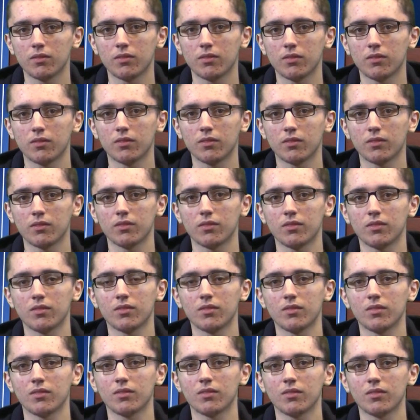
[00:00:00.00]

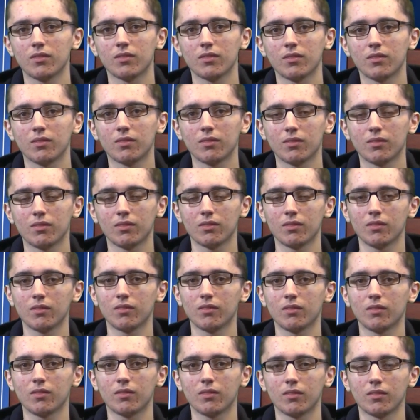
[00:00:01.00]

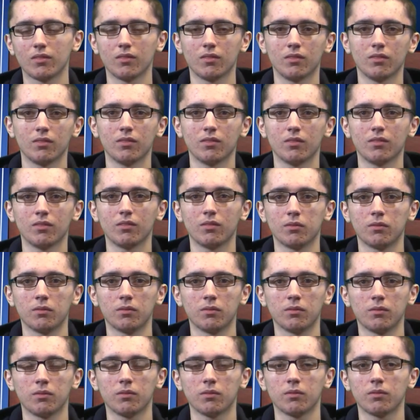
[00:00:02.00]

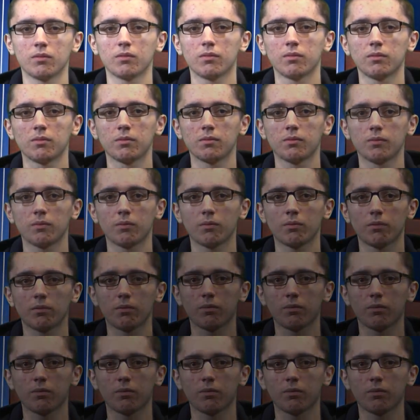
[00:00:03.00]
No words are spoken by the person on screen.